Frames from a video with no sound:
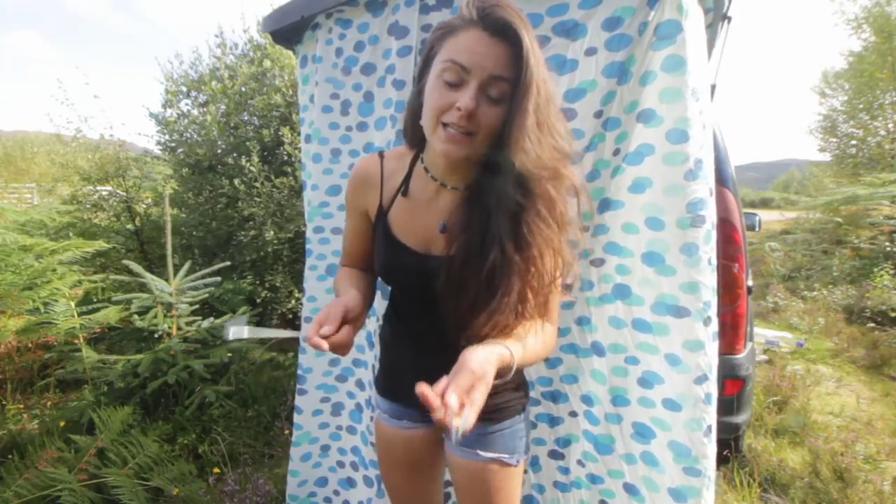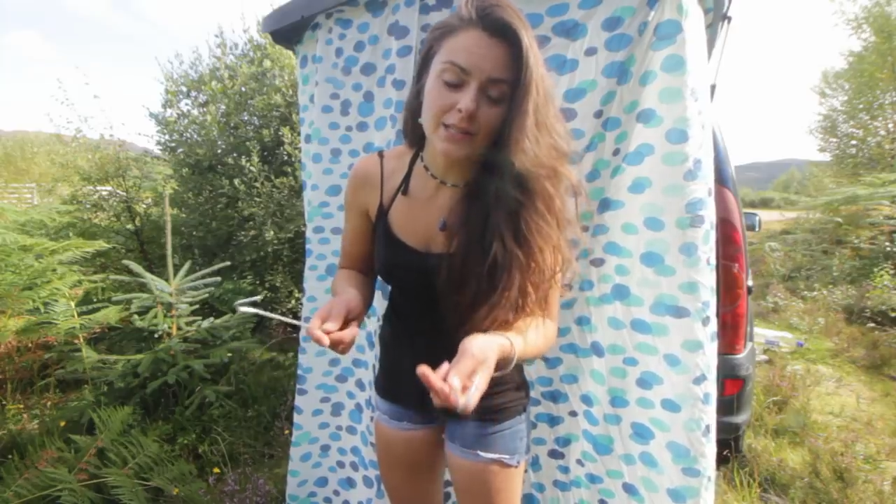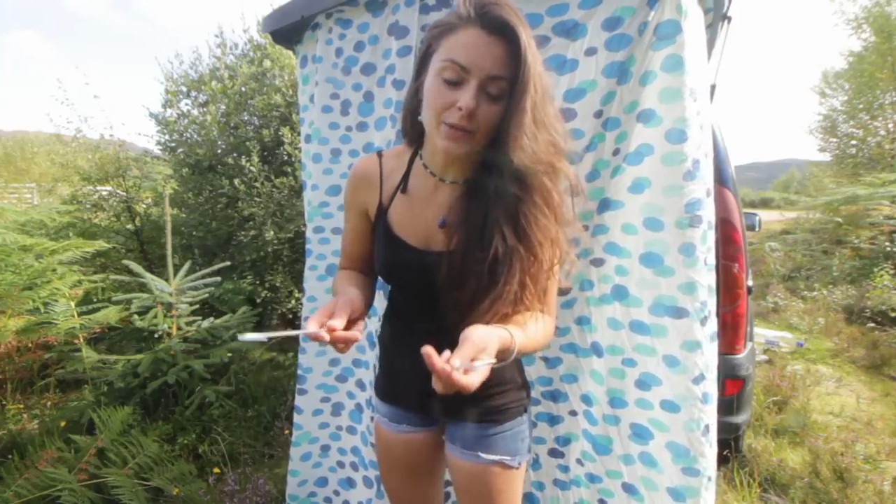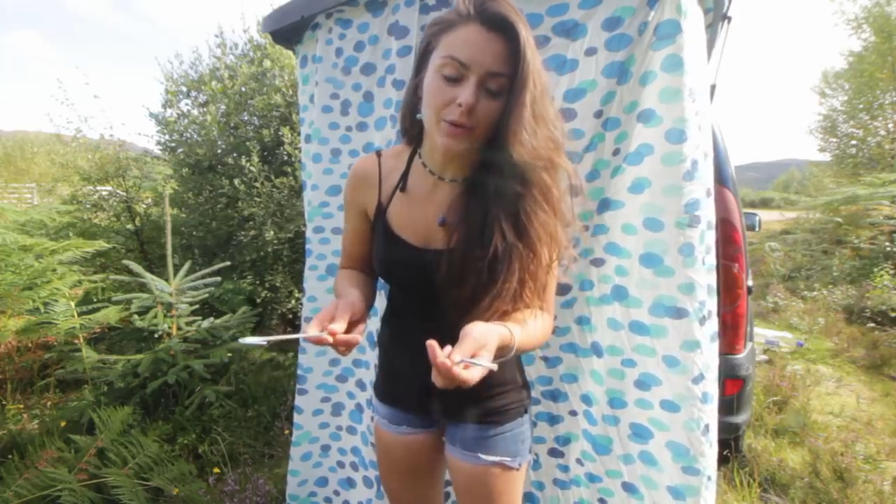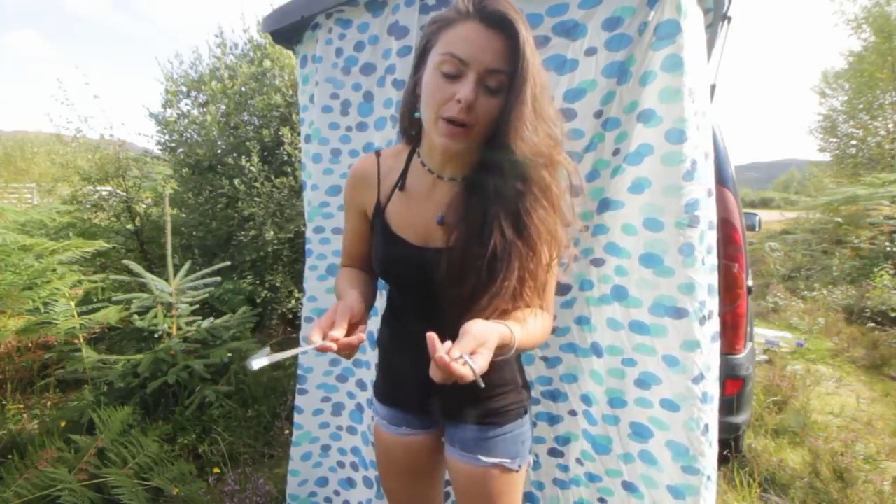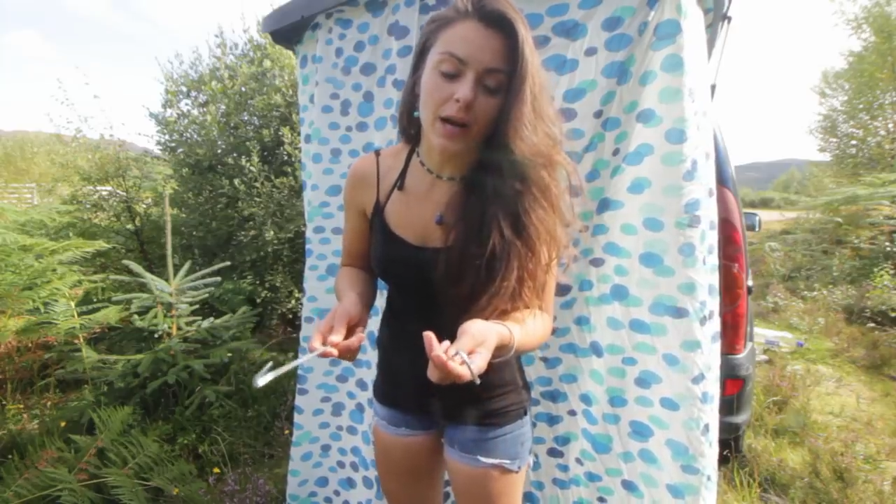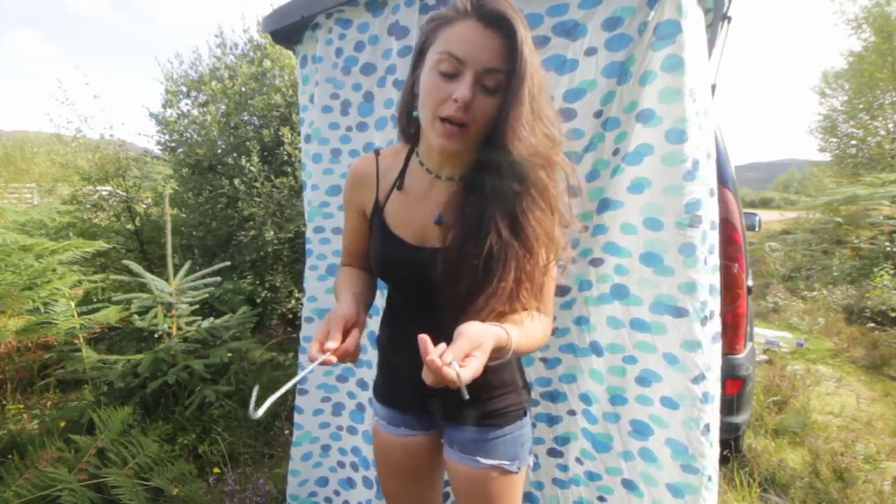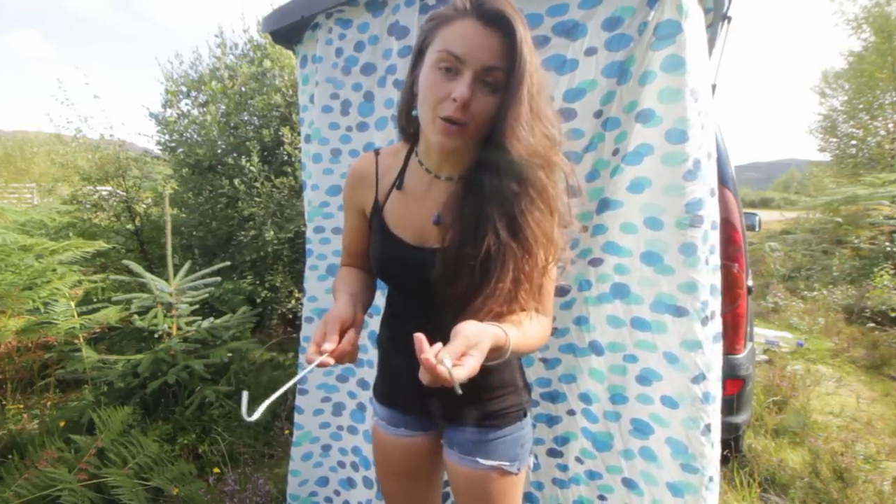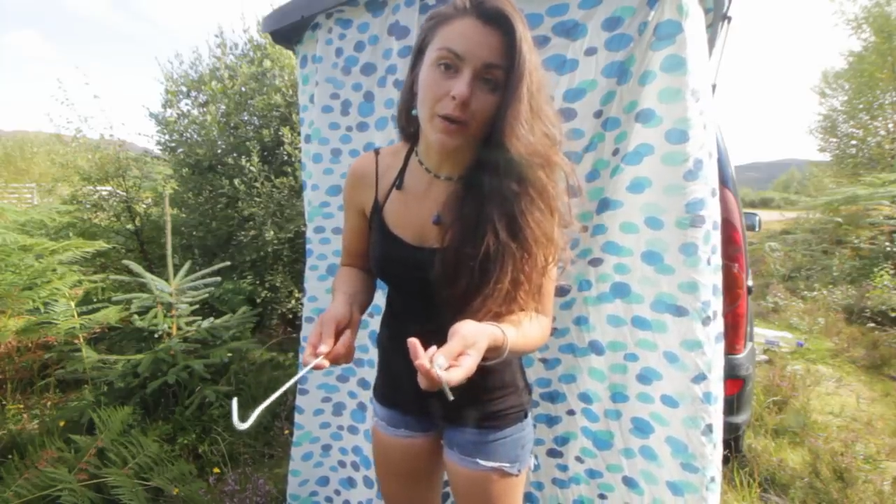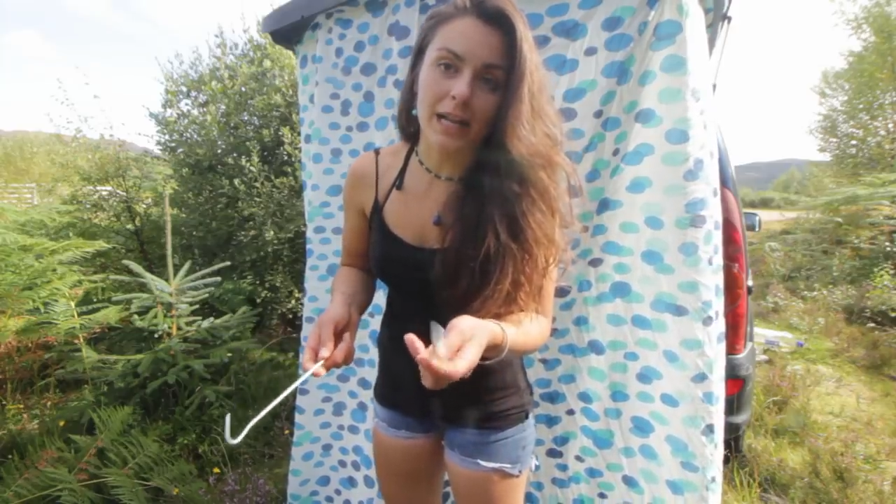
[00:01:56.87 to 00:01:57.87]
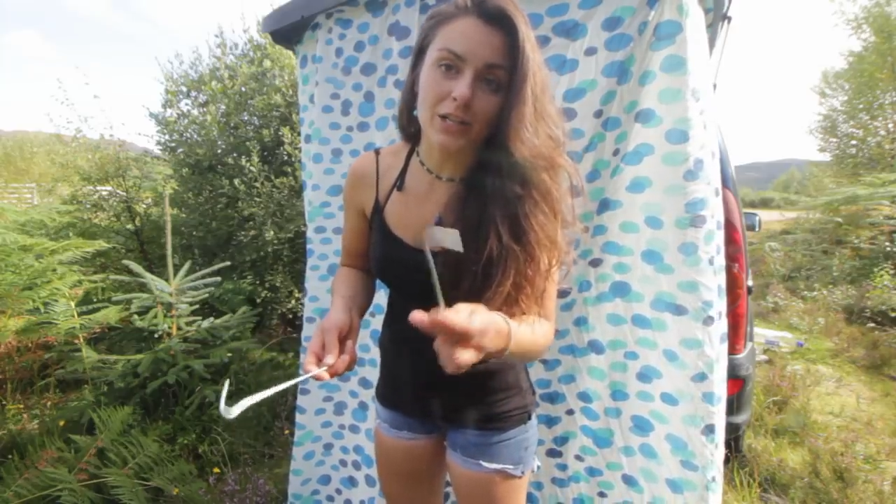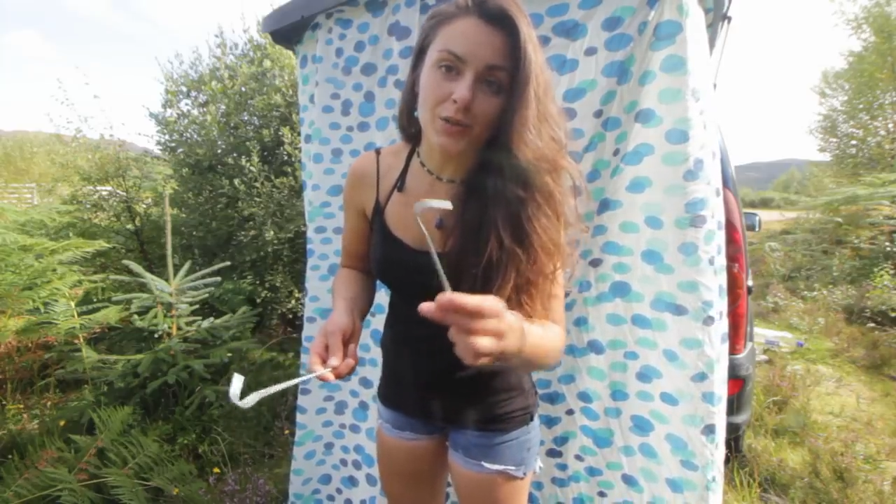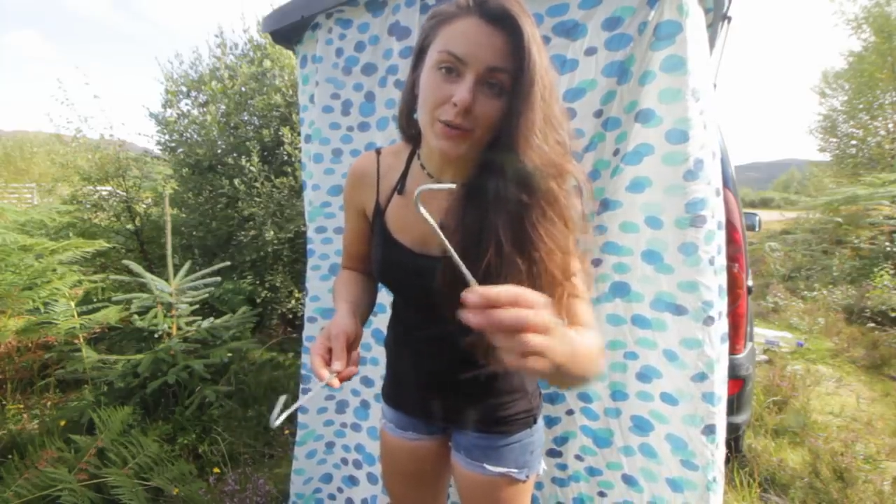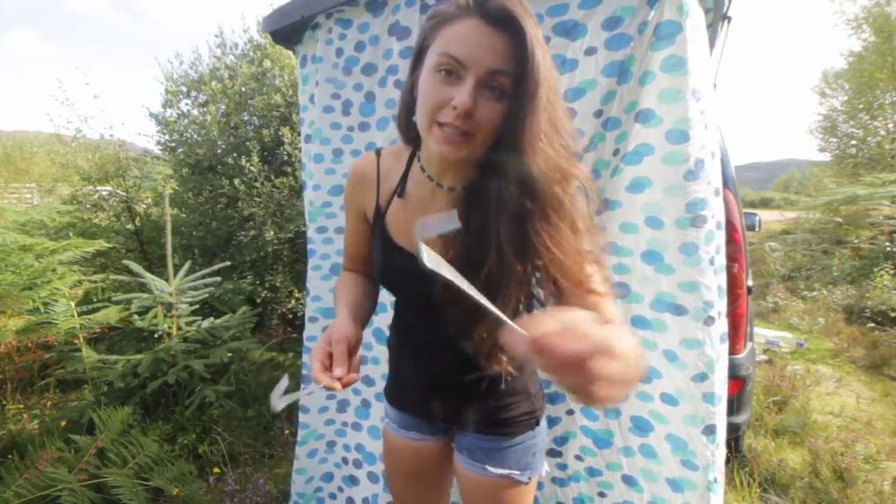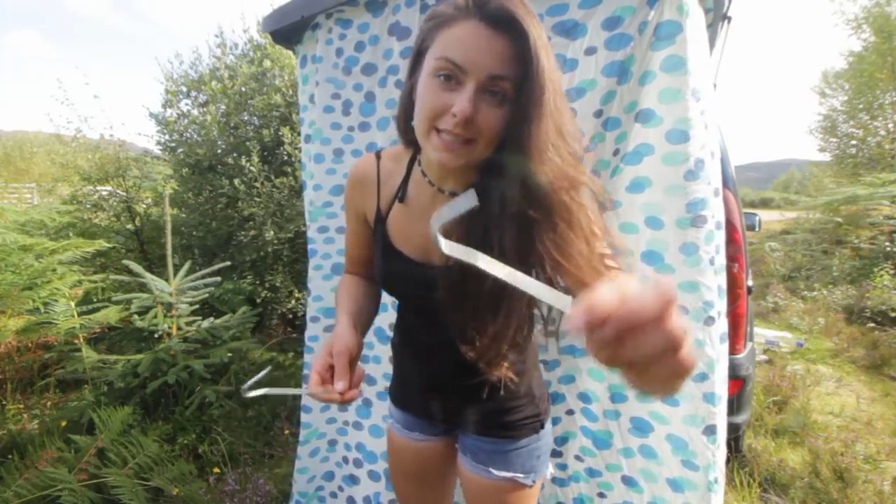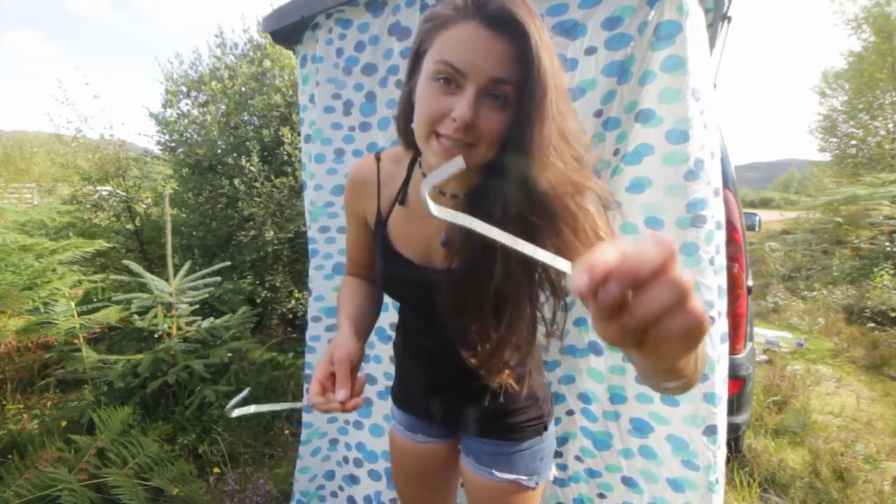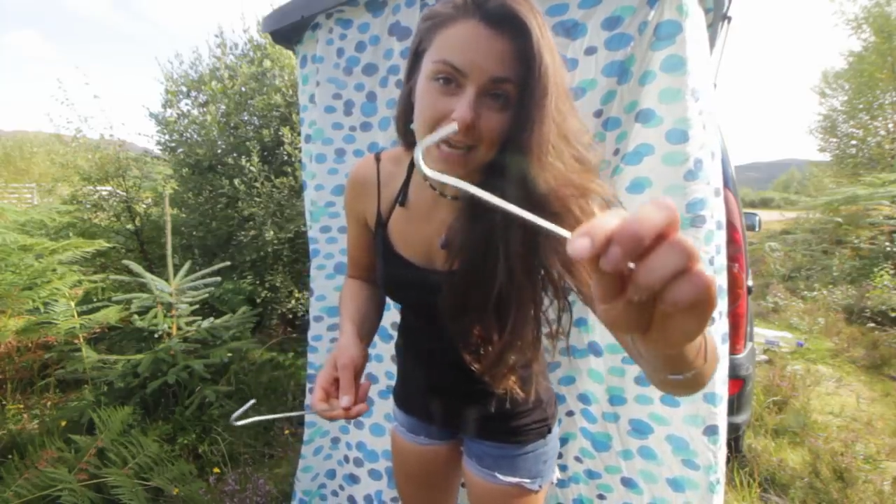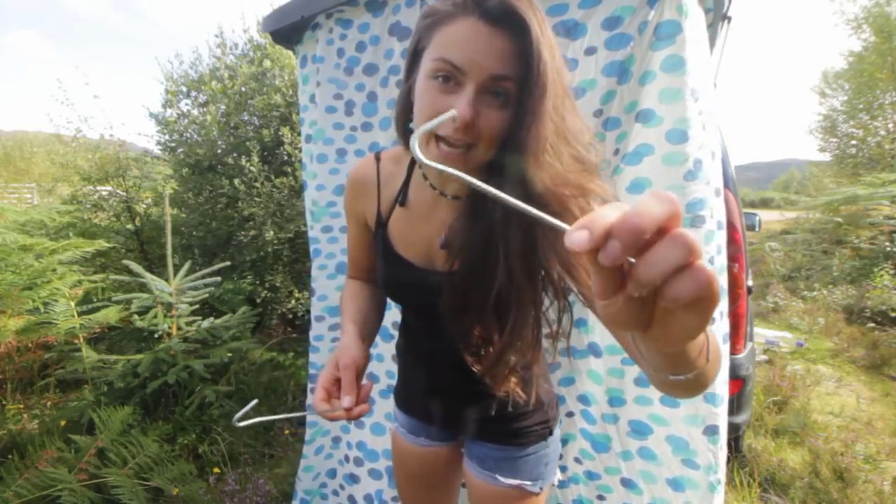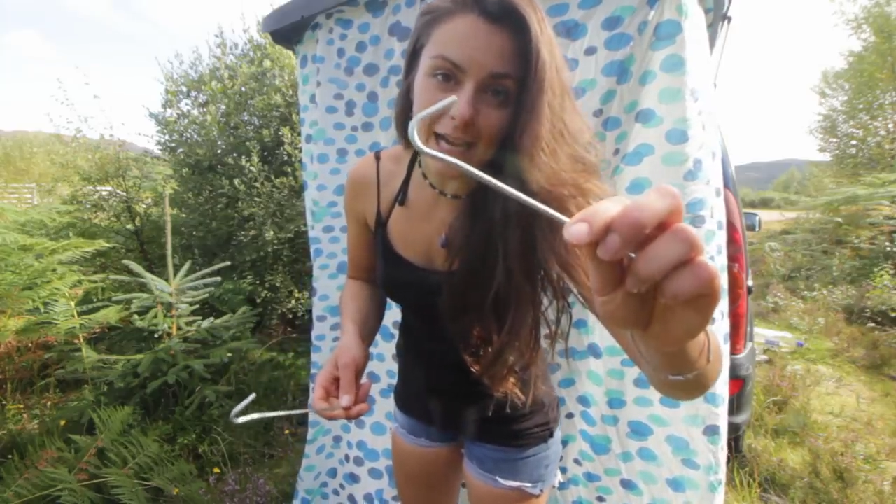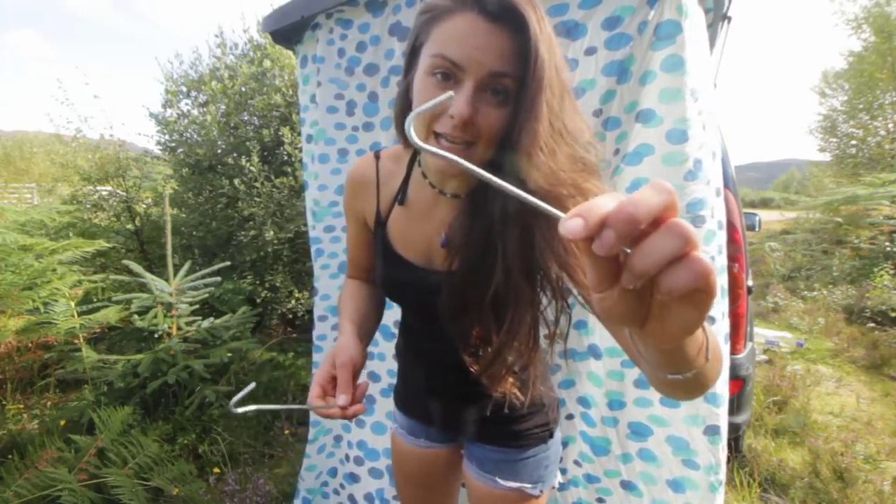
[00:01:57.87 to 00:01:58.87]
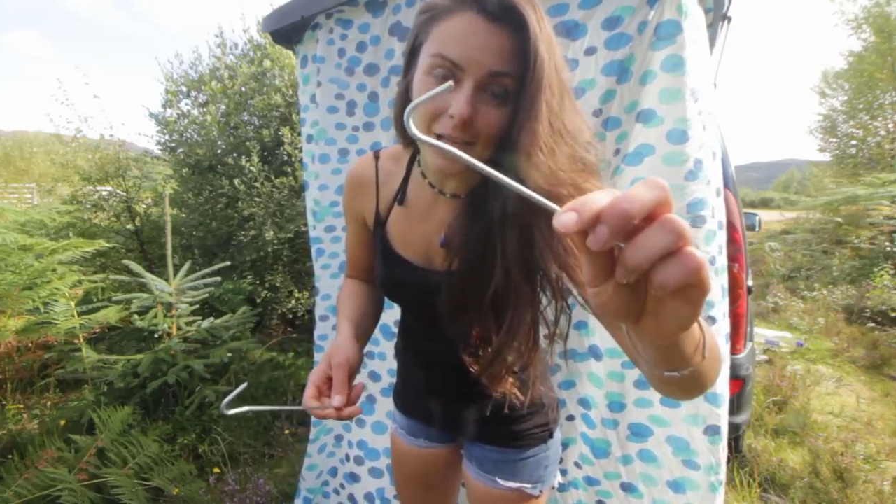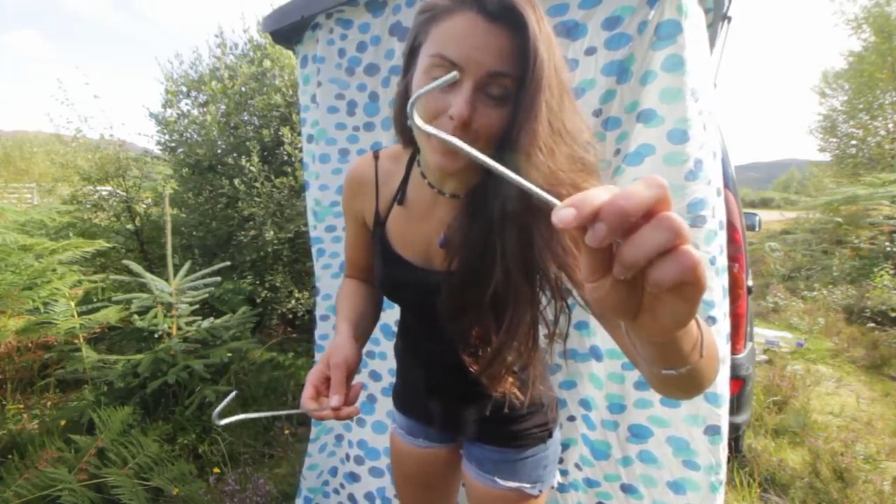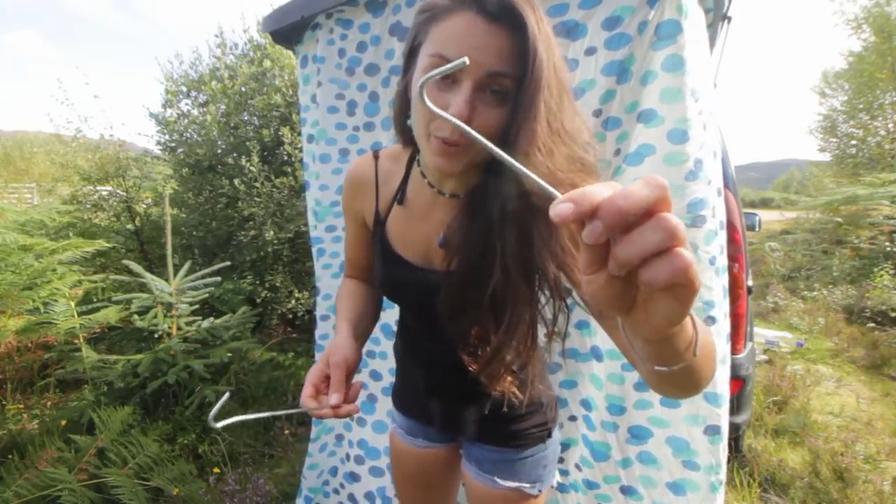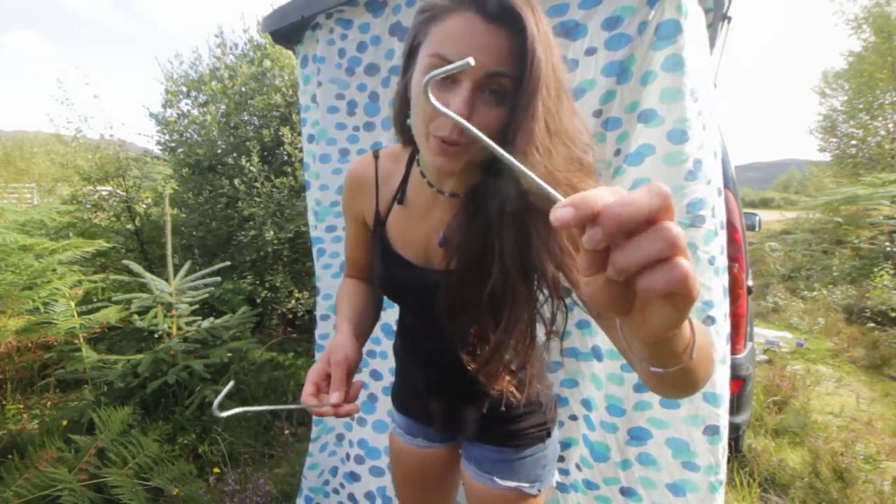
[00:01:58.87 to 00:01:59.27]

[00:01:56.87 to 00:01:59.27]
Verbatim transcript: So uh, what I do is that I